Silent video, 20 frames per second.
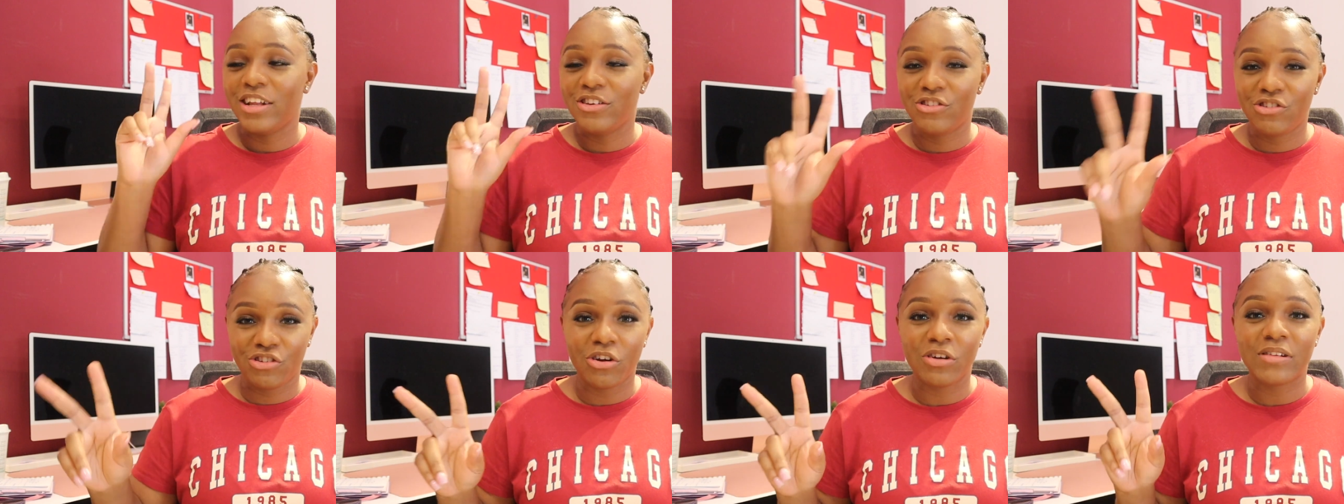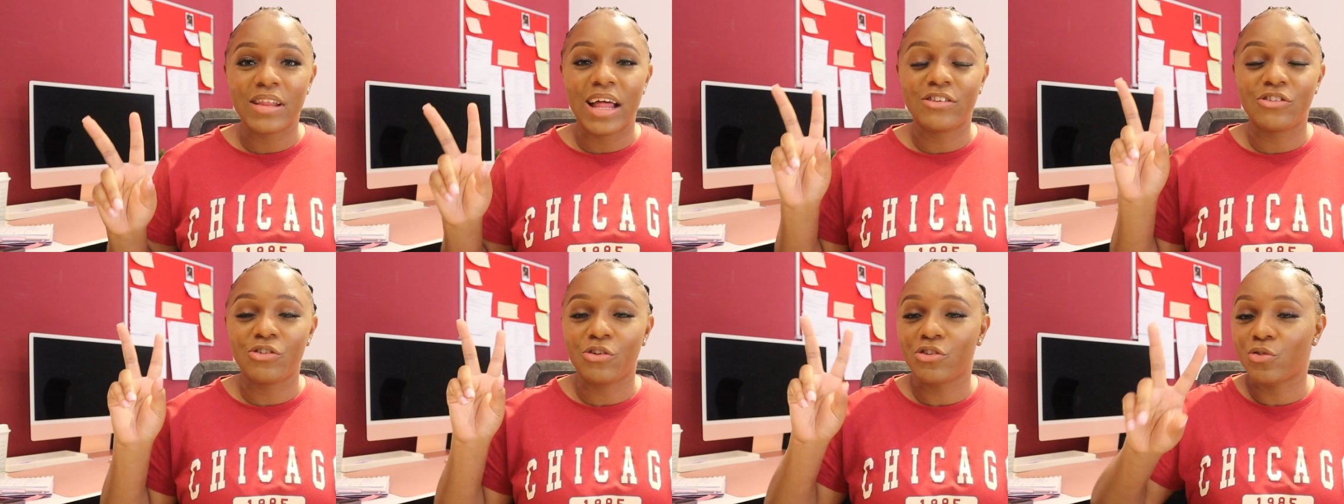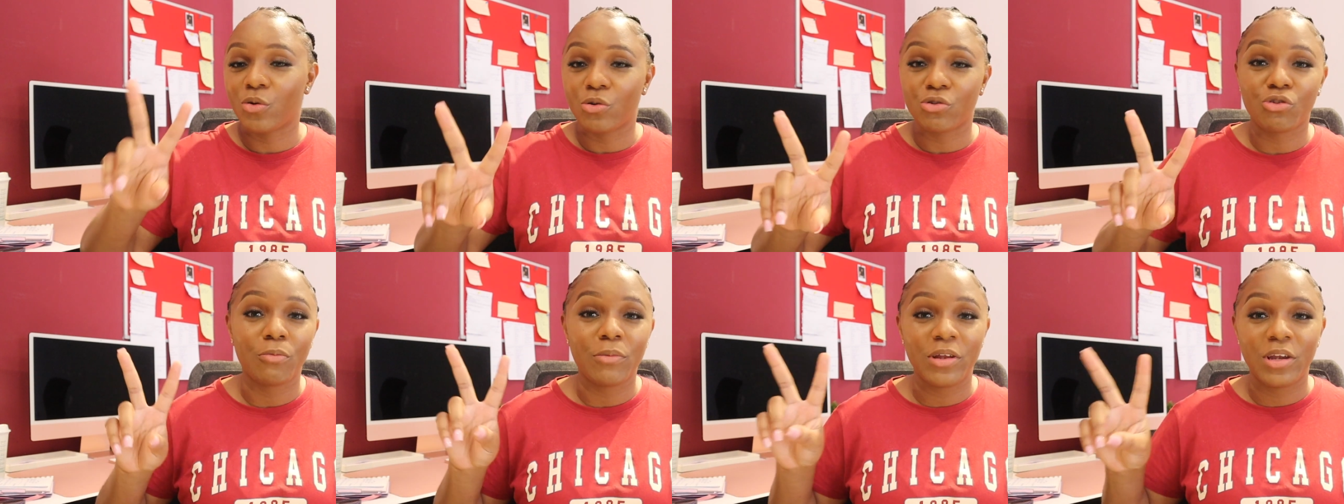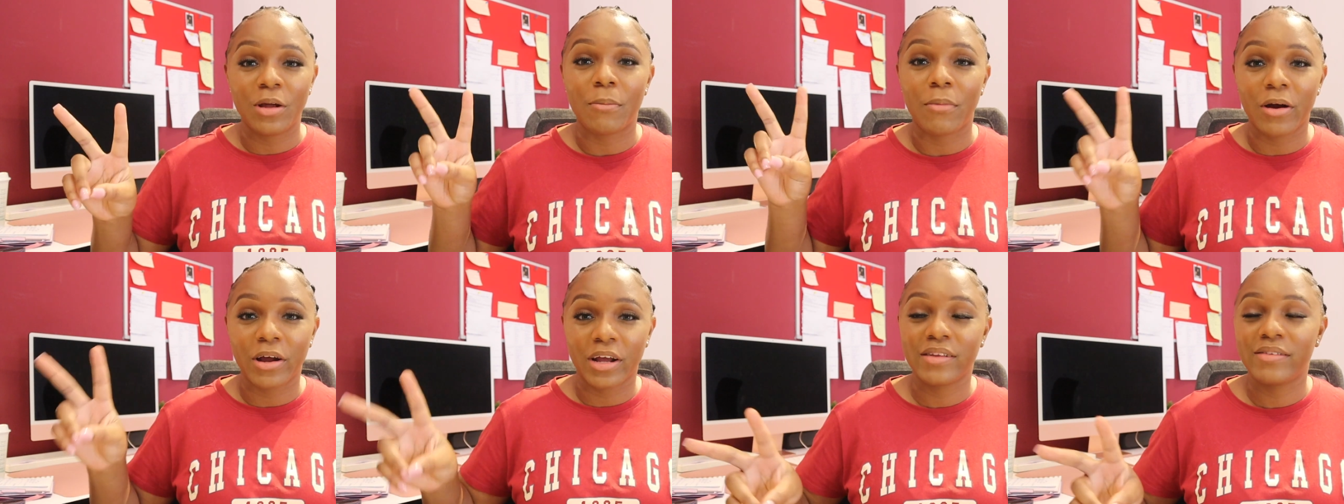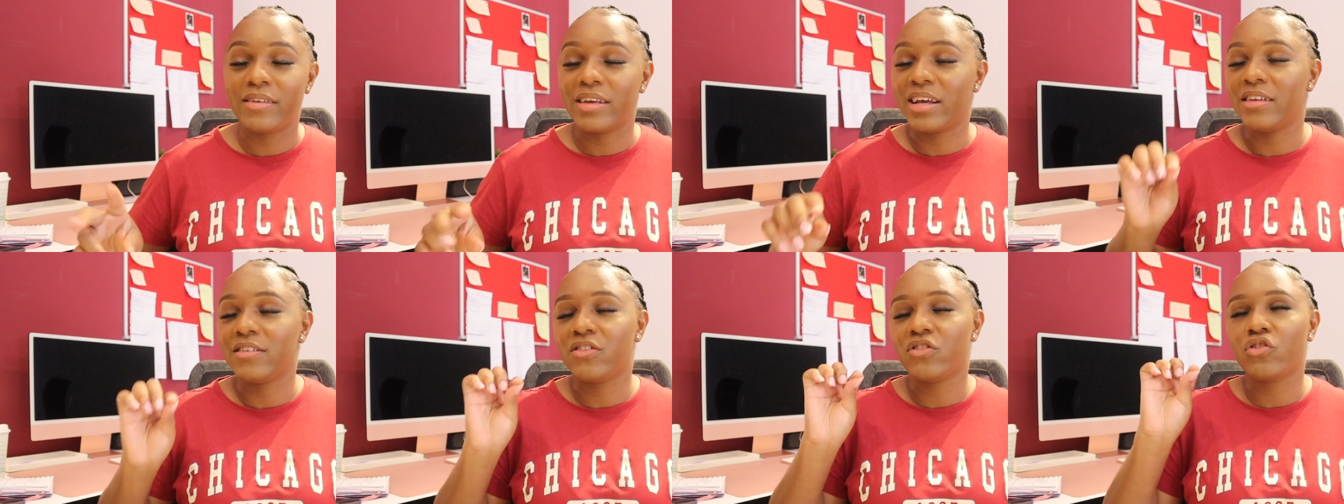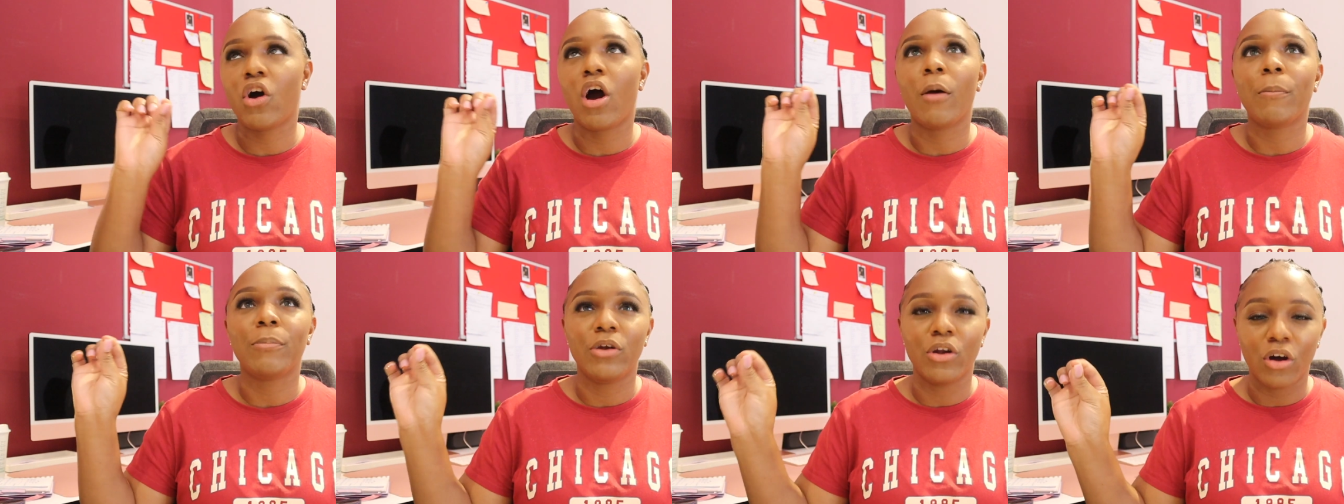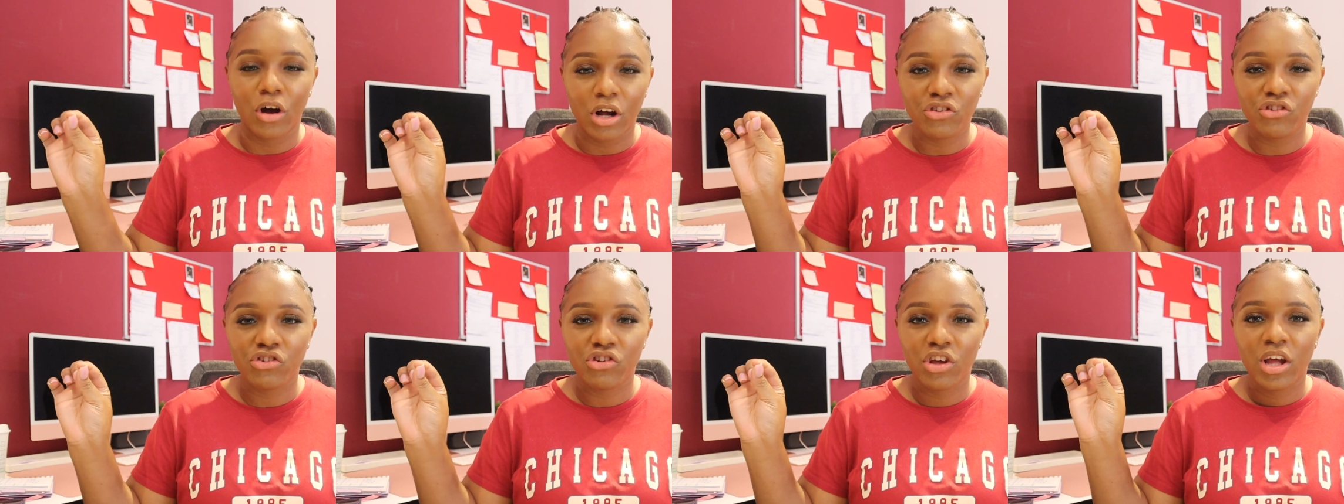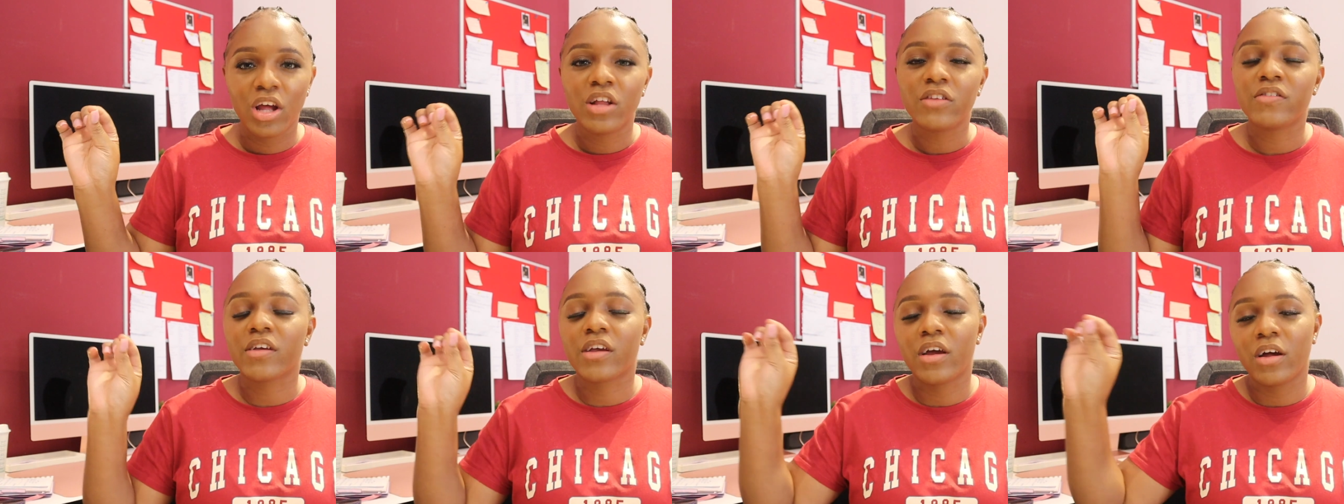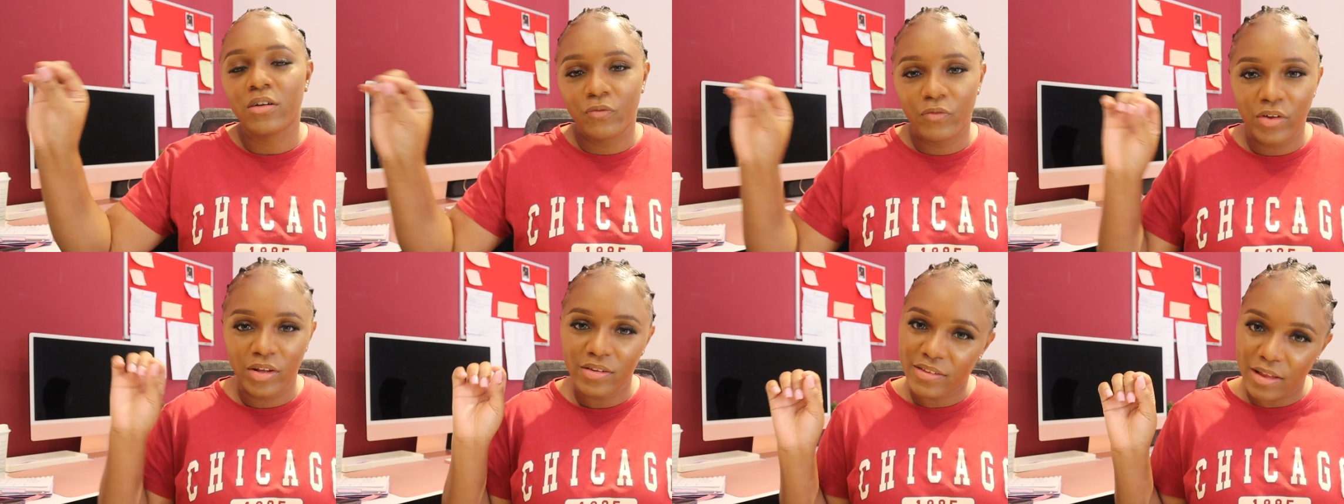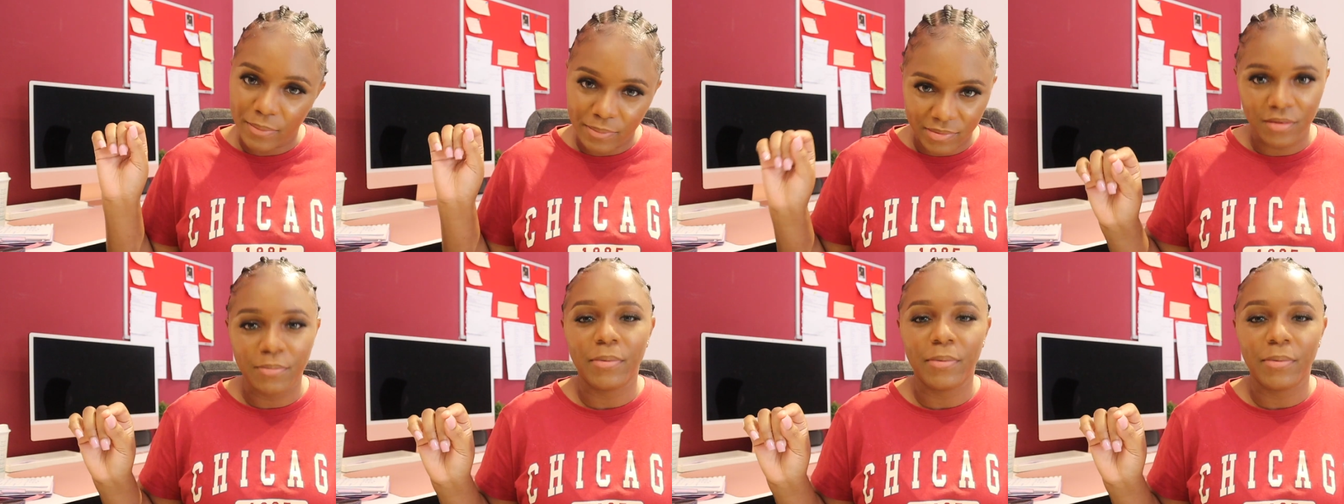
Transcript: ensure that your social media marketing is top notch to convince them to